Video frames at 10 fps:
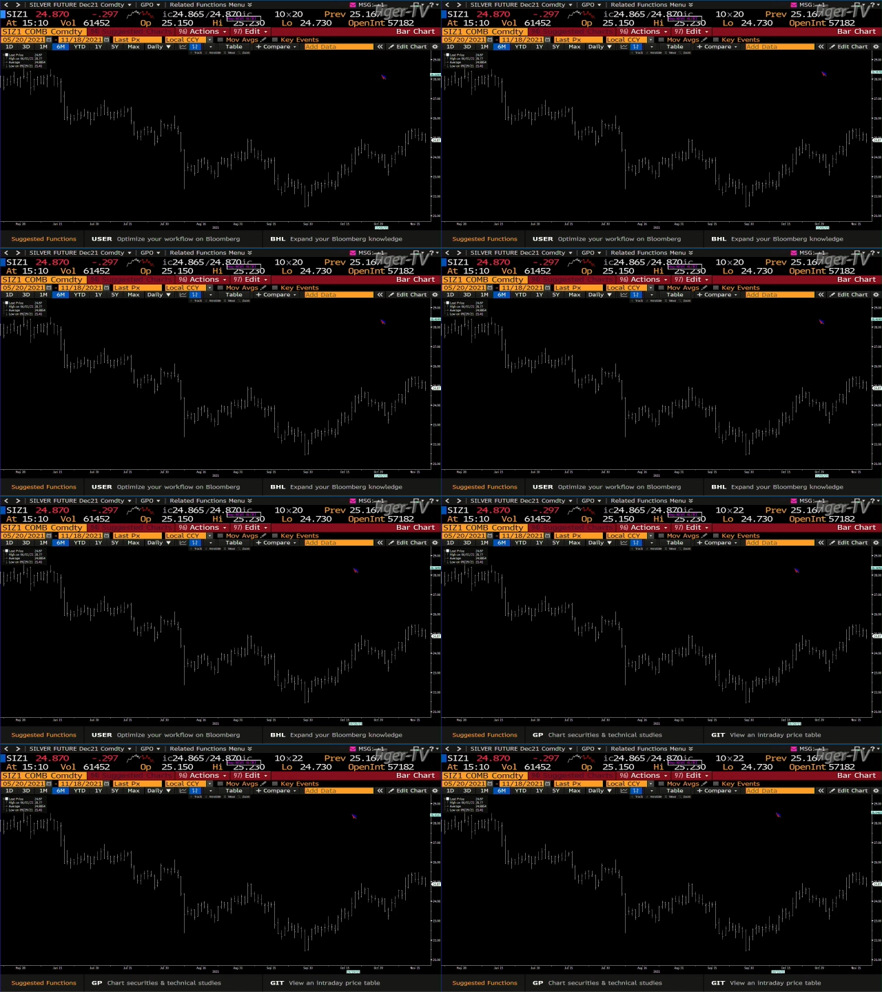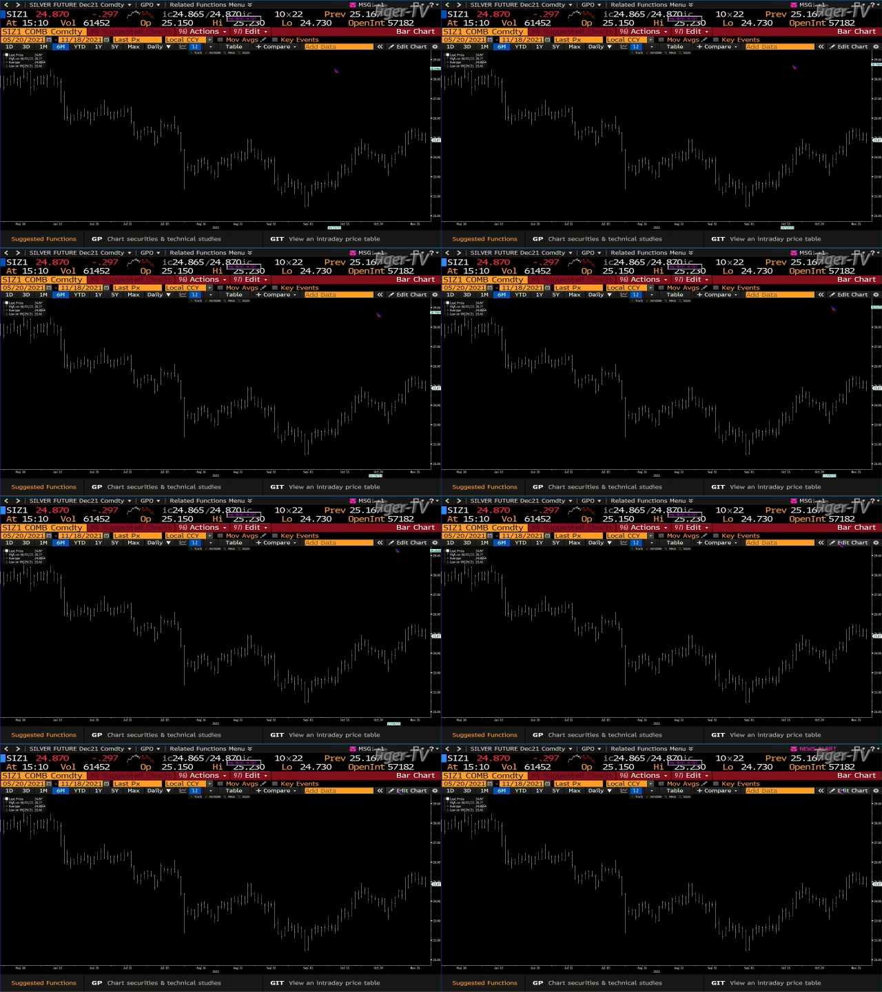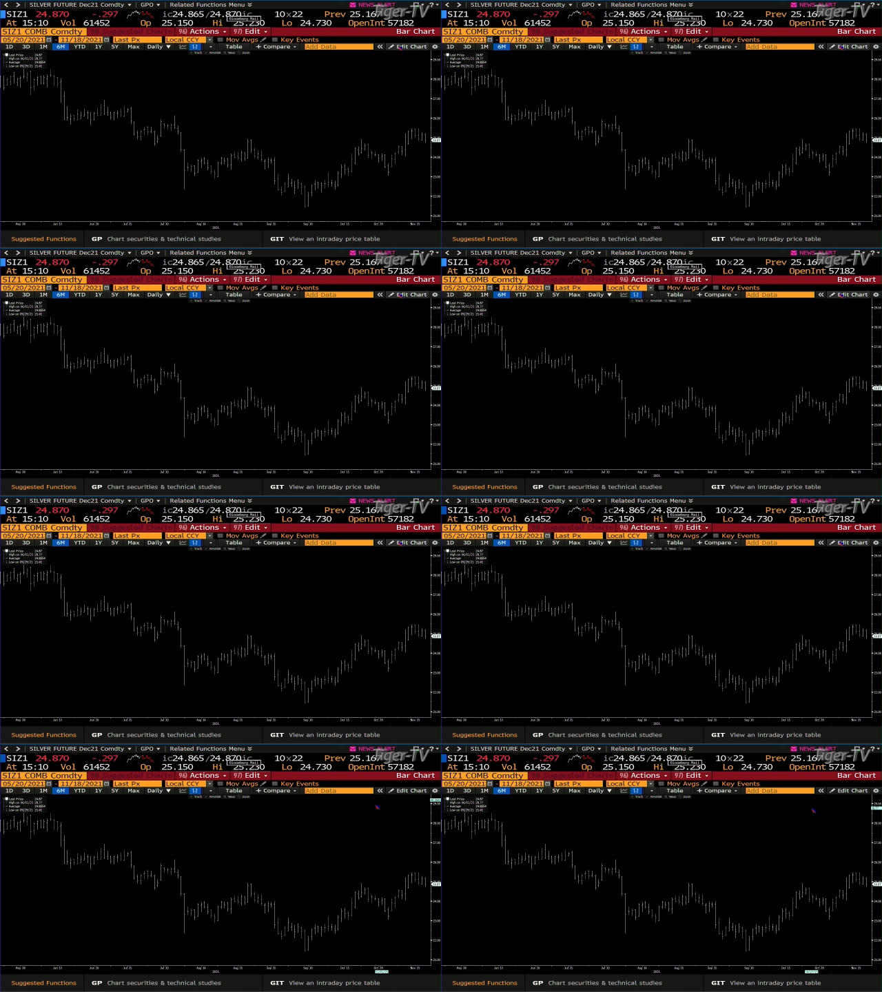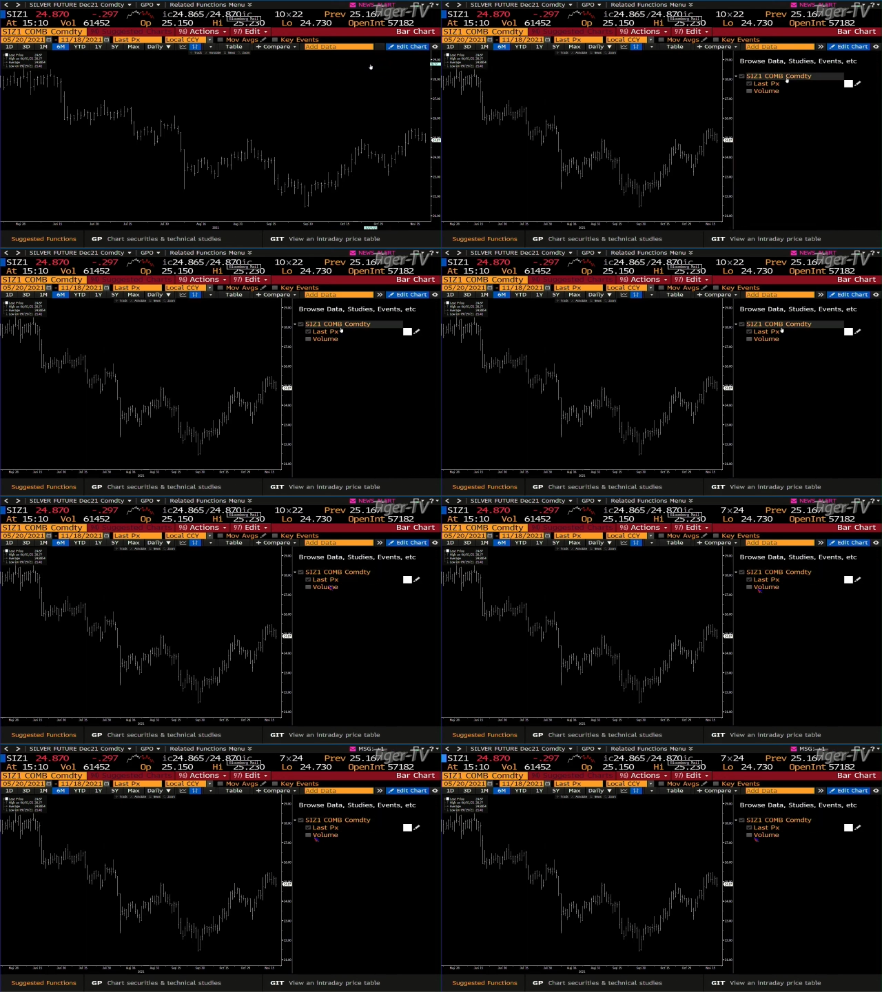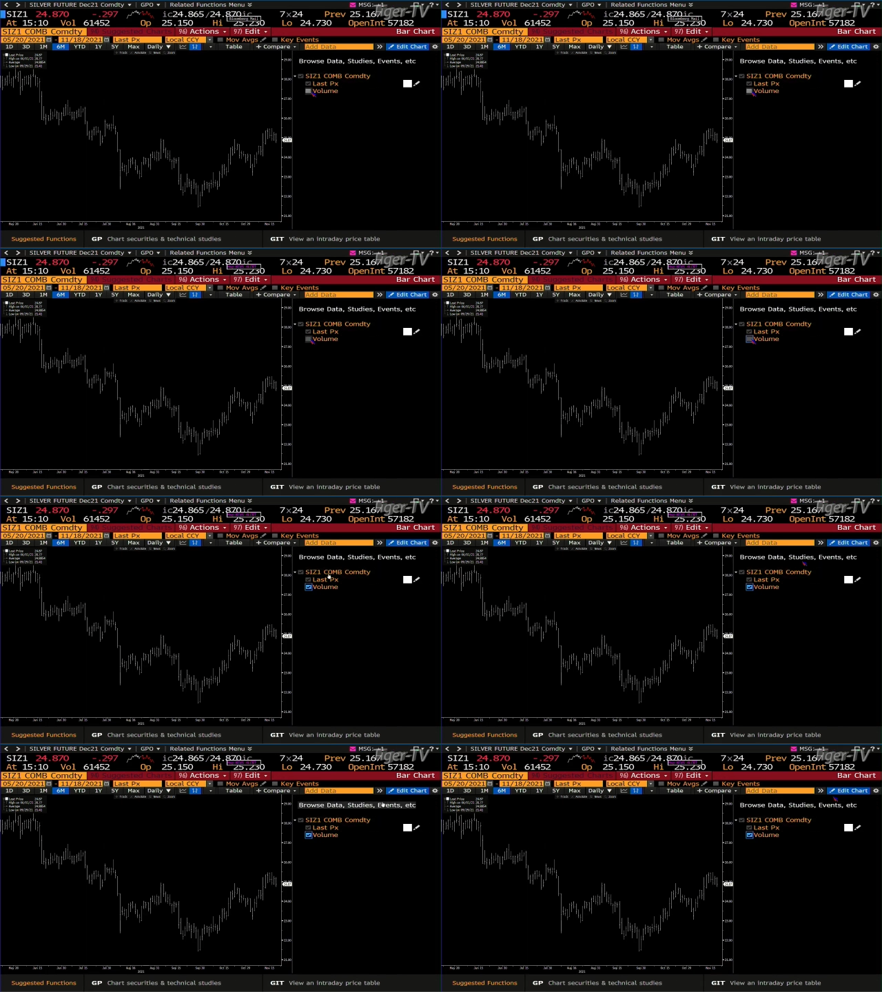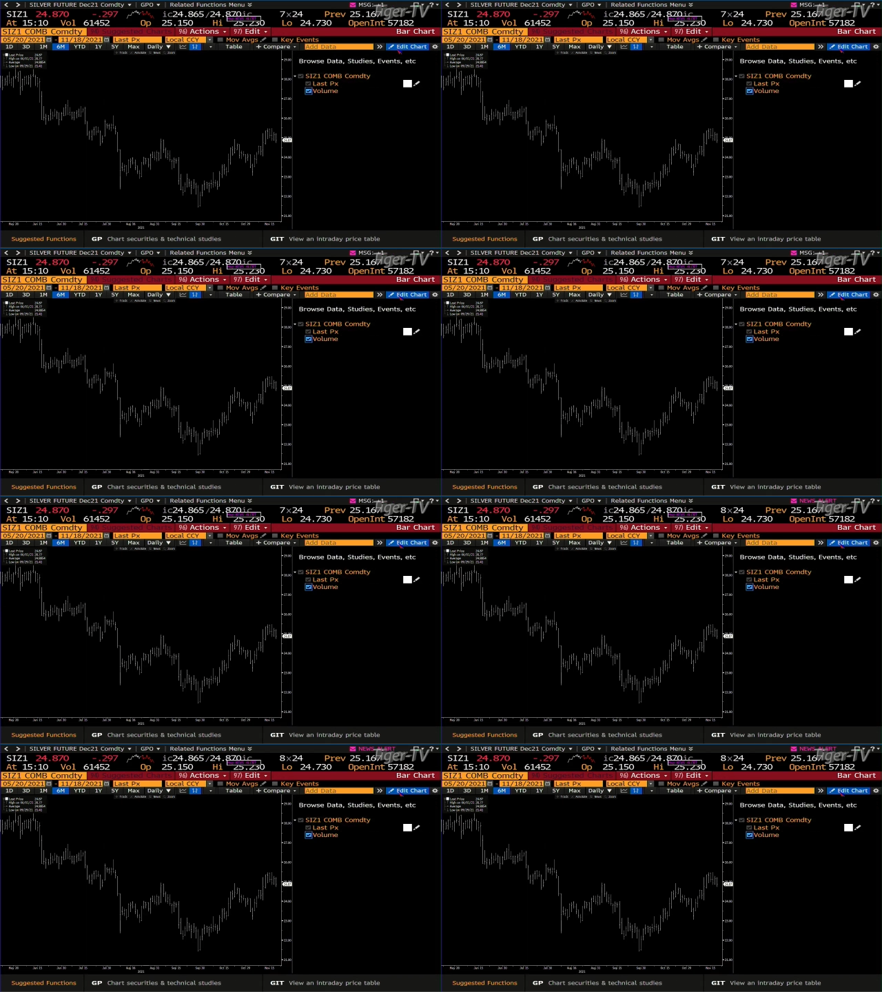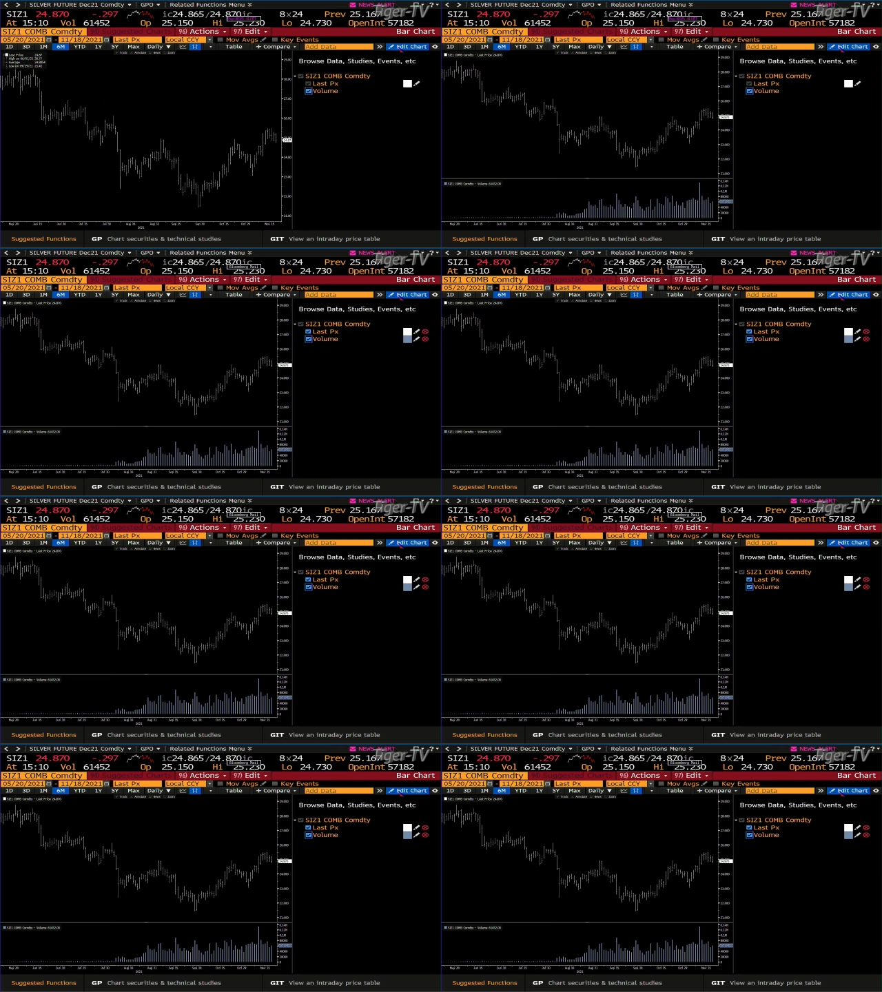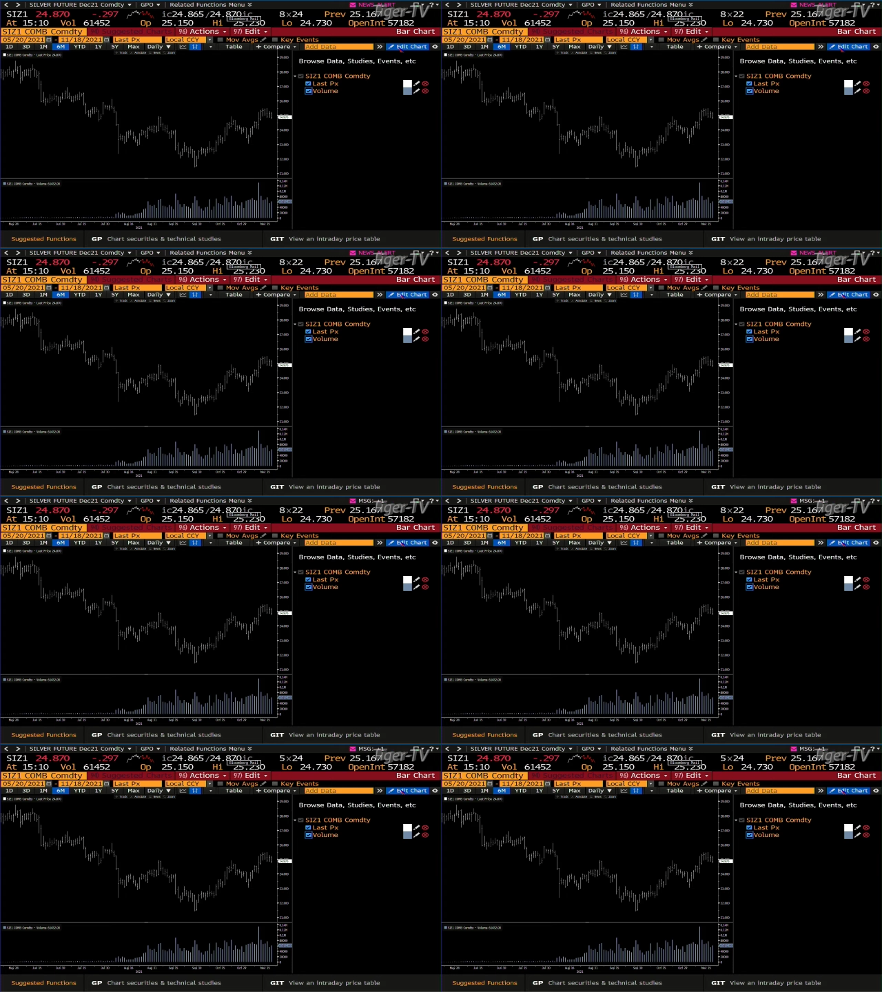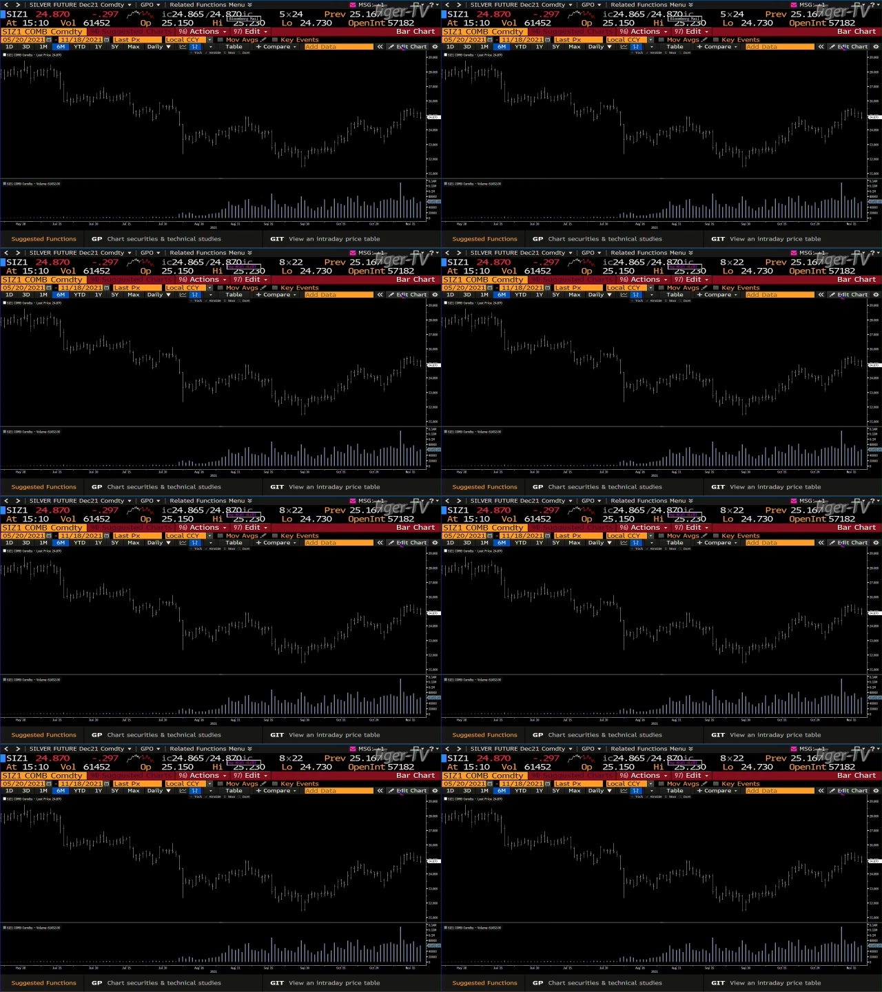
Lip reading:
Nobody's mouth can be seen.